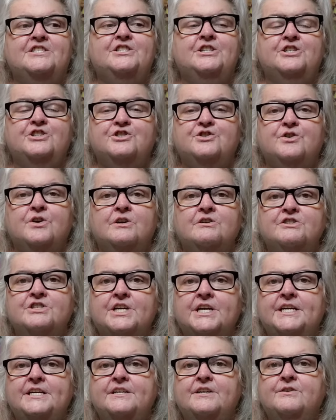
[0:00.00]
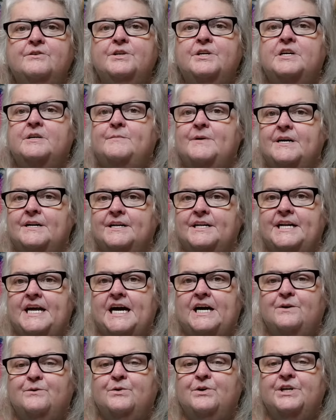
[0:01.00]
just crocheting on it about an
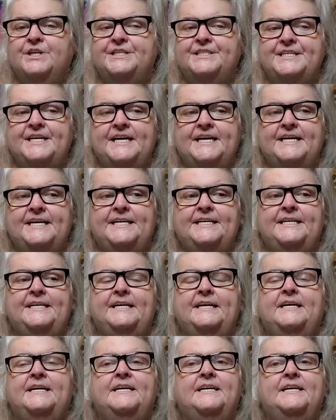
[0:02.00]
hour a day